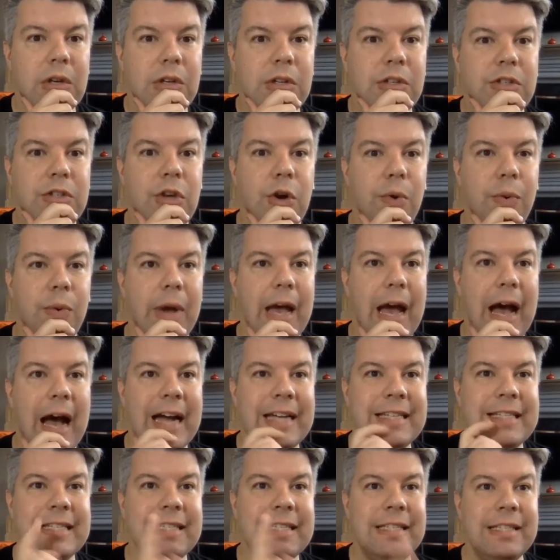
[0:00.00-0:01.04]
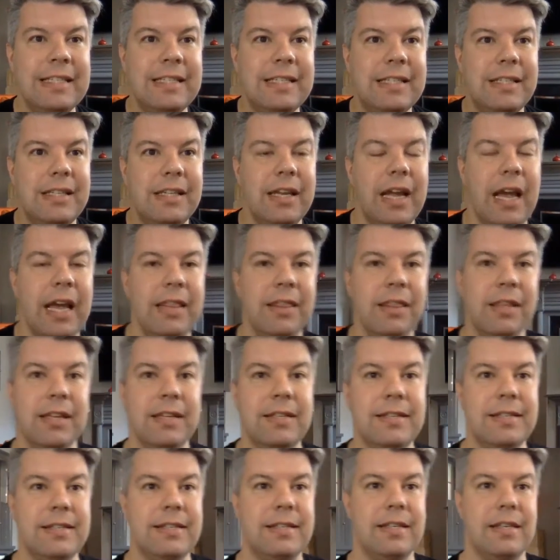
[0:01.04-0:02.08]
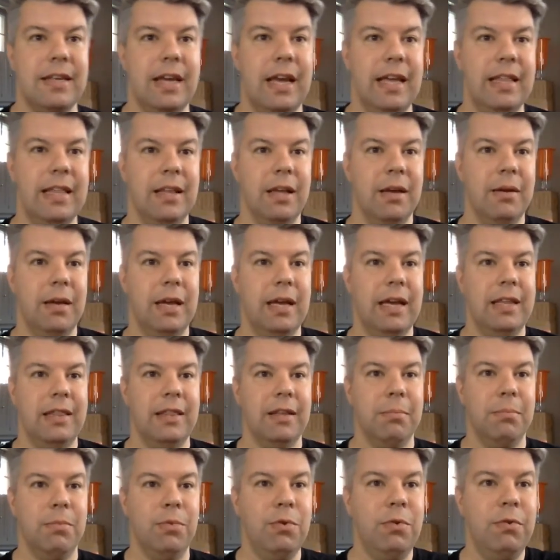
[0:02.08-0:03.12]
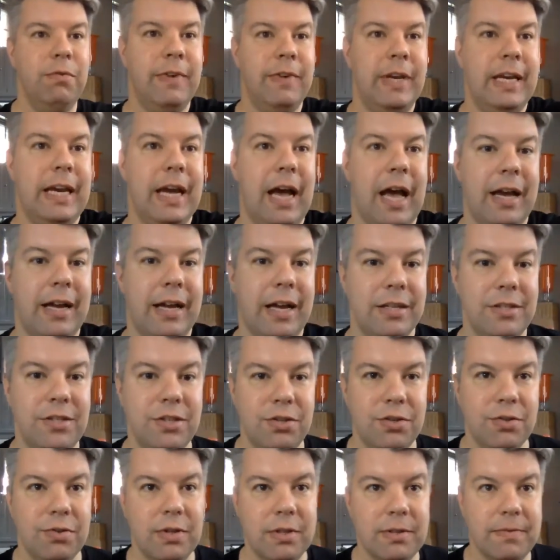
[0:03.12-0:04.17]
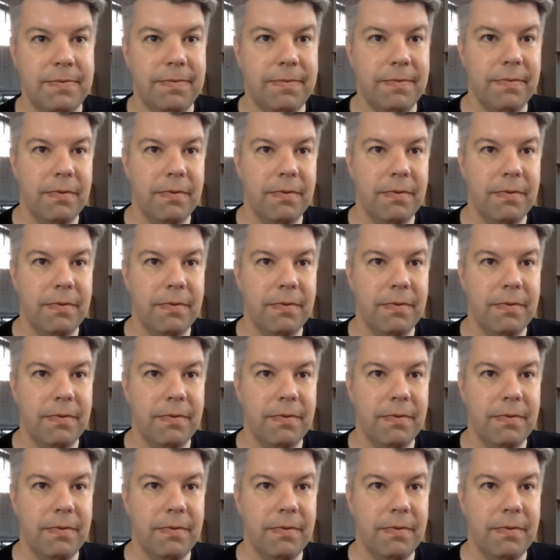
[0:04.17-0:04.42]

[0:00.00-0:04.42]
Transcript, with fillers: So I didn't in this in the in the movie I got to do the